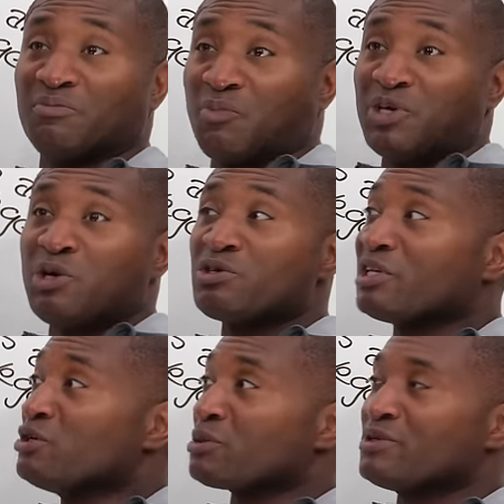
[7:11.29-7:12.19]
We
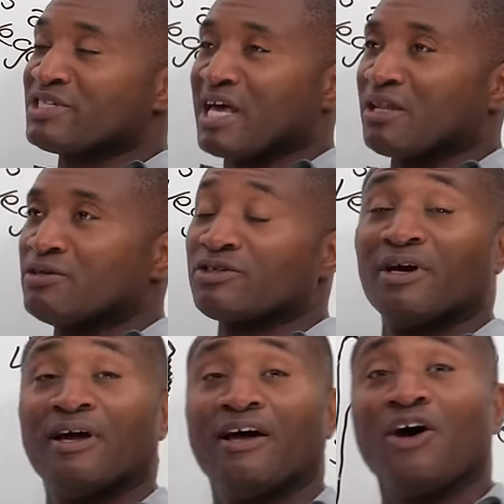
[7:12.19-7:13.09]
usually use them as salads
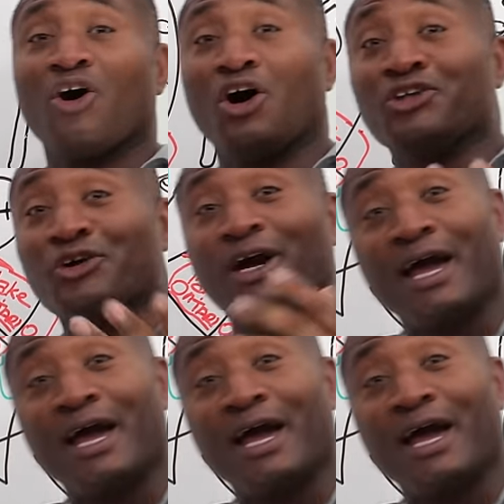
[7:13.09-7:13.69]
on your